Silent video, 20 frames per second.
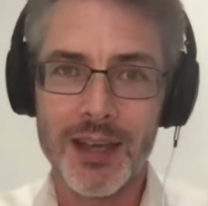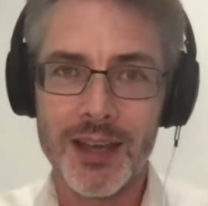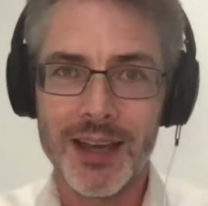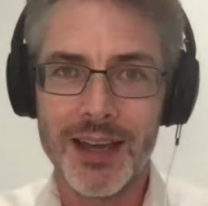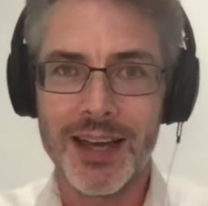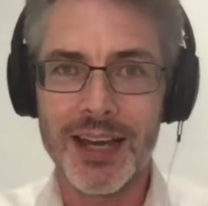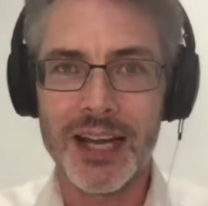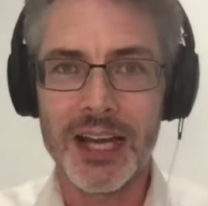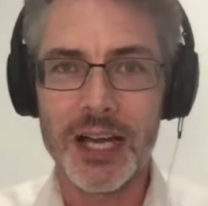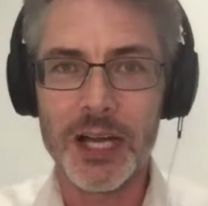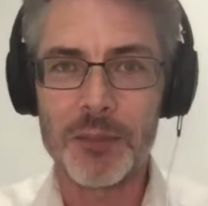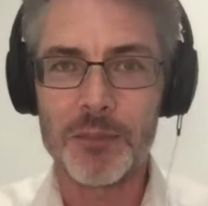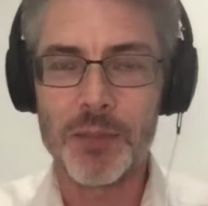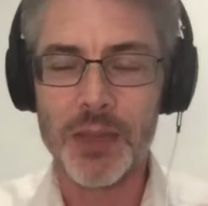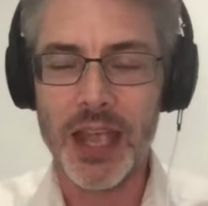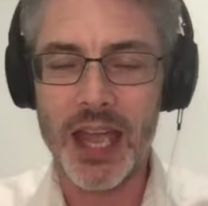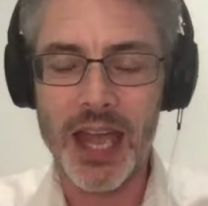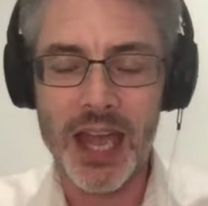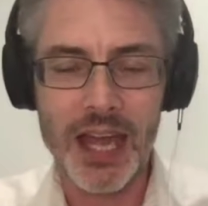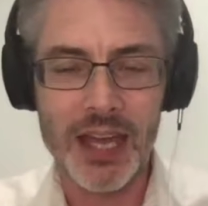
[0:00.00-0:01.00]

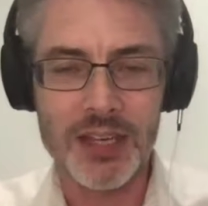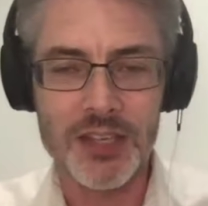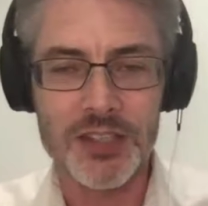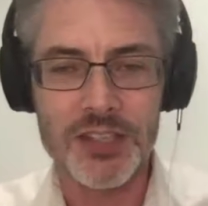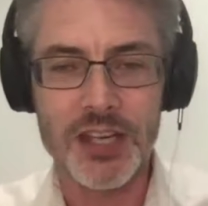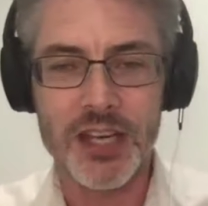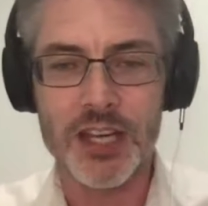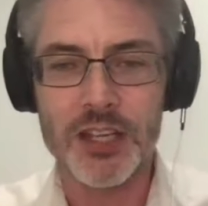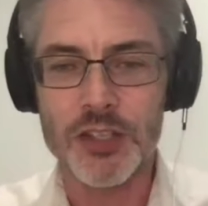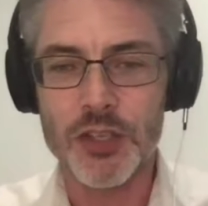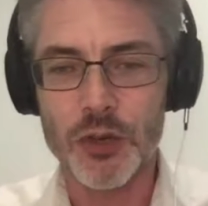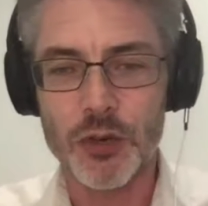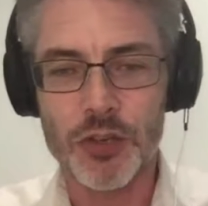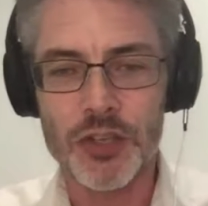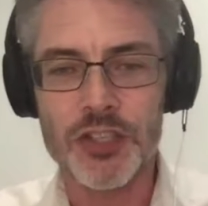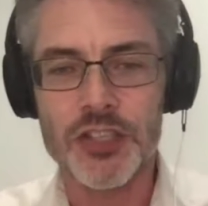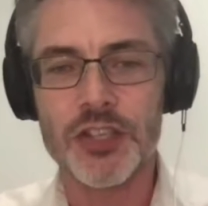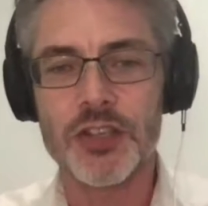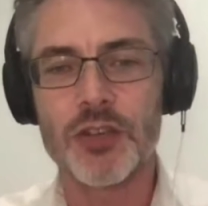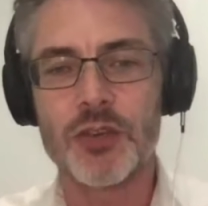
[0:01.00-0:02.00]
and talk
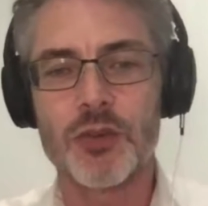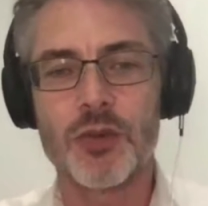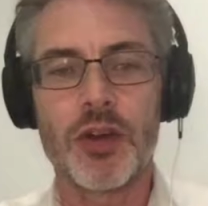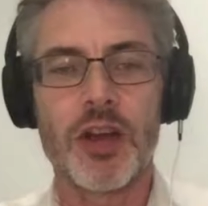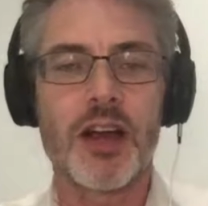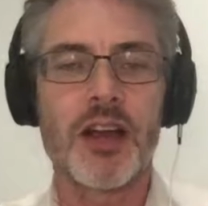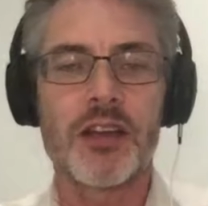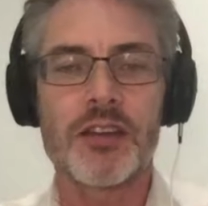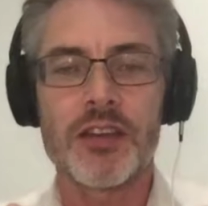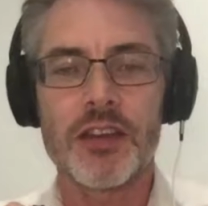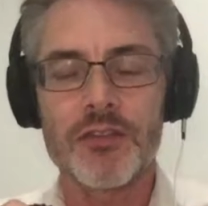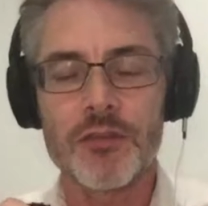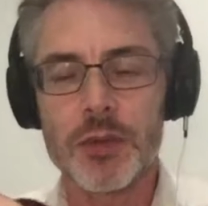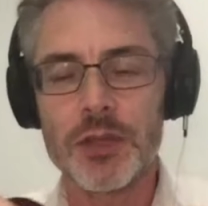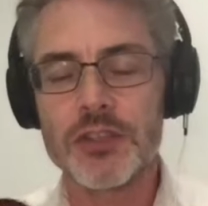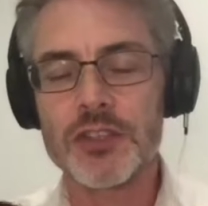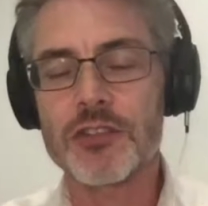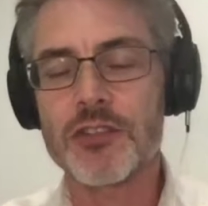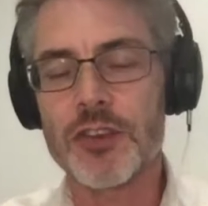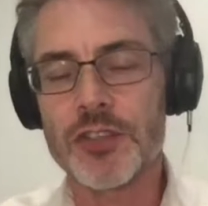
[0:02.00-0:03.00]
to
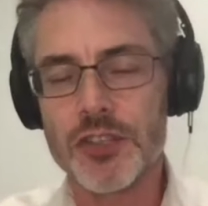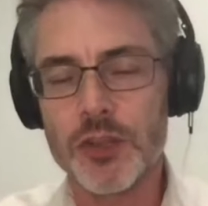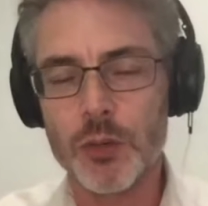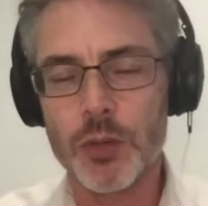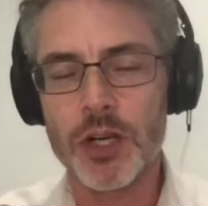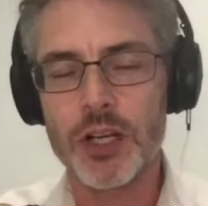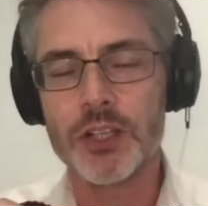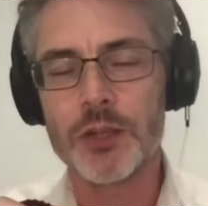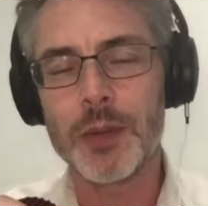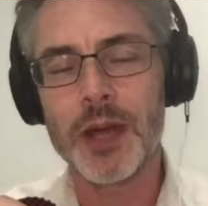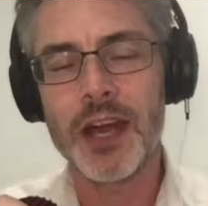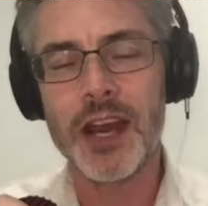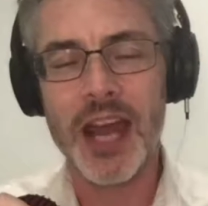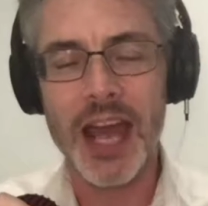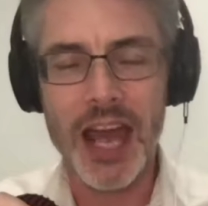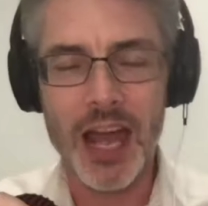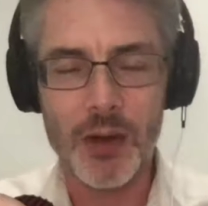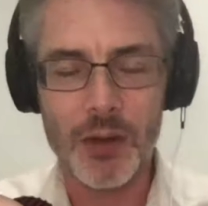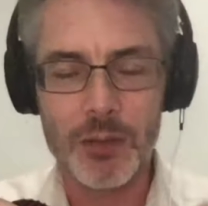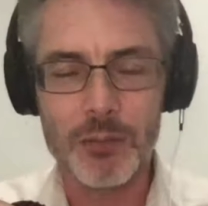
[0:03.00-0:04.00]
governments across the world about
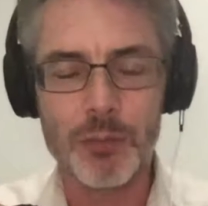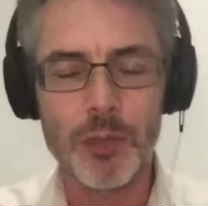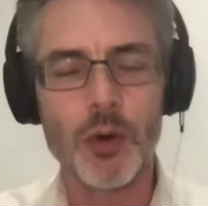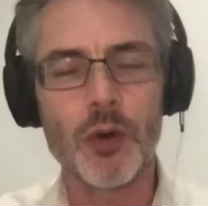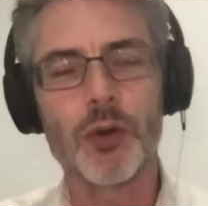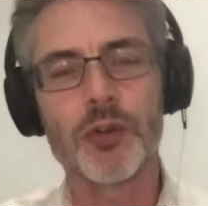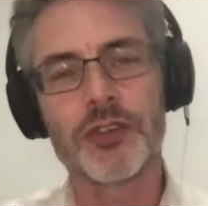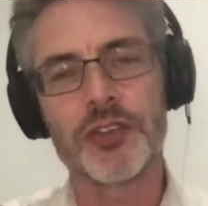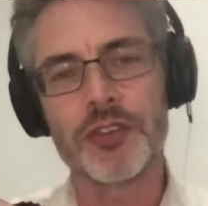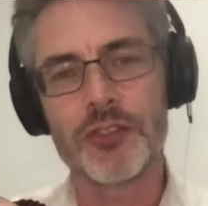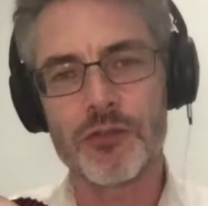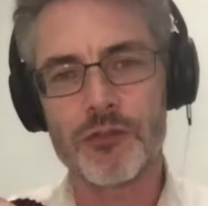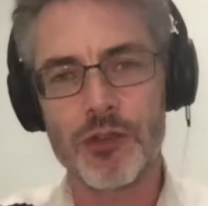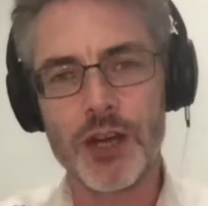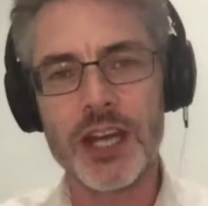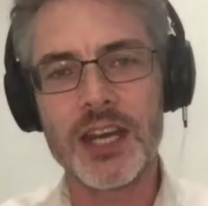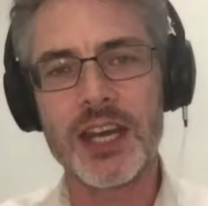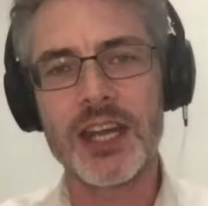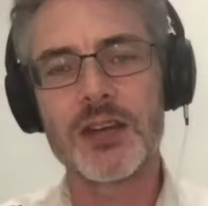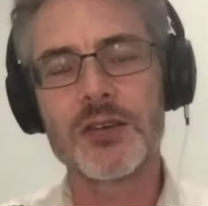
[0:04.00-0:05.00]
how important
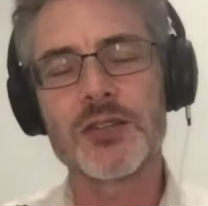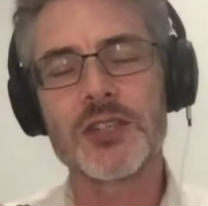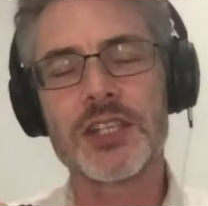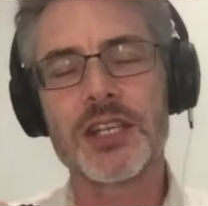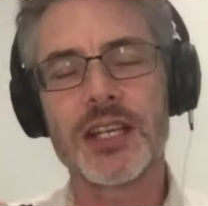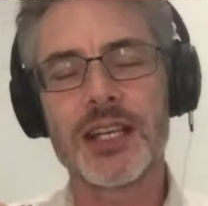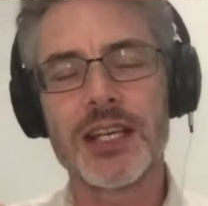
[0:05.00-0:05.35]
radio still